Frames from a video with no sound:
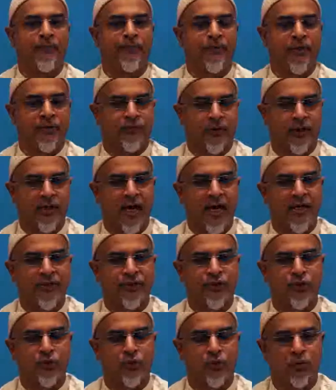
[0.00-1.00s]
in
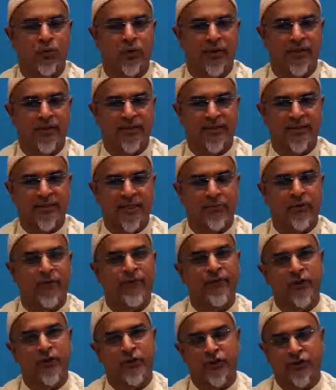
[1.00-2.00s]
regards to some
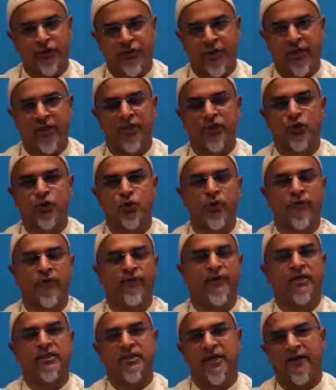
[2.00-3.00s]
of the Australians who in
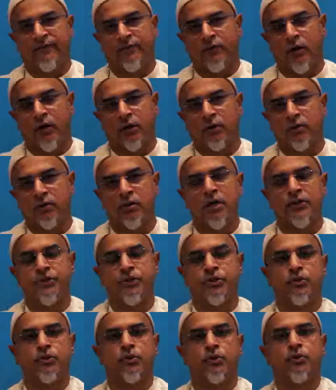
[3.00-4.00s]
fact have gone
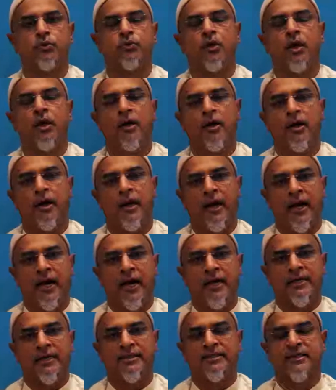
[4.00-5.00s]
across to
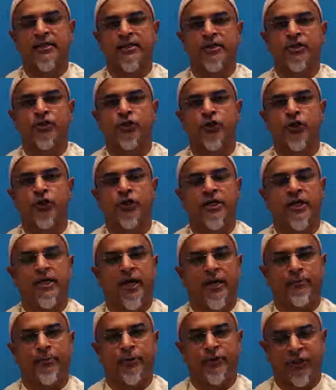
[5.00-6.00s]
southern Turkey
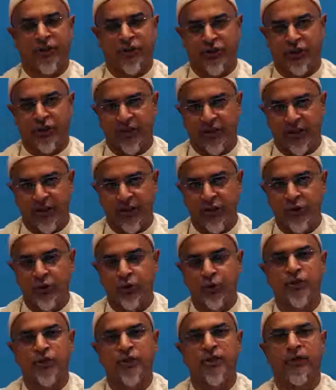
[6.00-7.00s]
and potentially
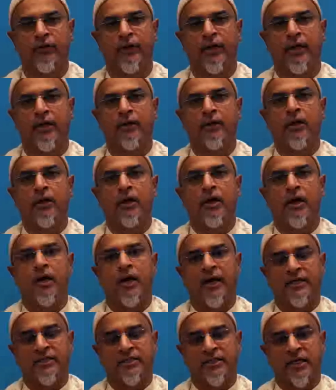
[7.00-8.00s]
into Syria
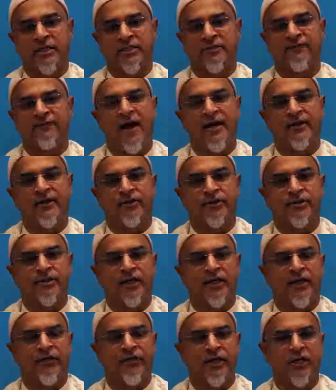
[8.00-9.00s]
as fighters.
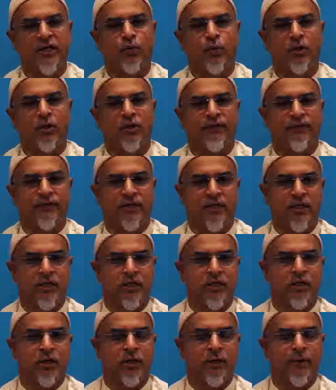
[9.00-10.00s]
And I think one of
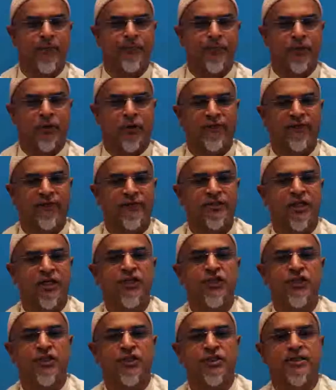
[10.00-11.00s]
the
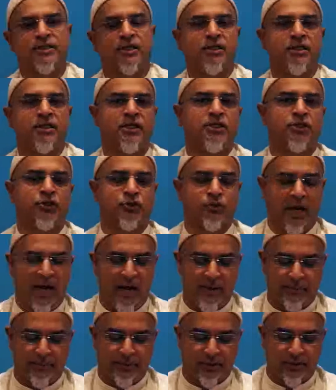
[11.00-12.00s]
conversations that needs to
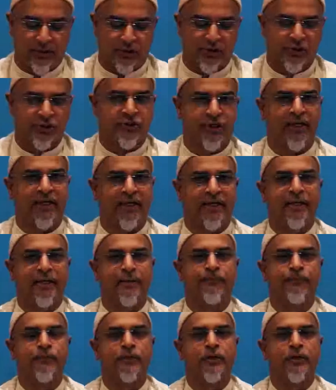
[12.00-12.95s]
happen in Australia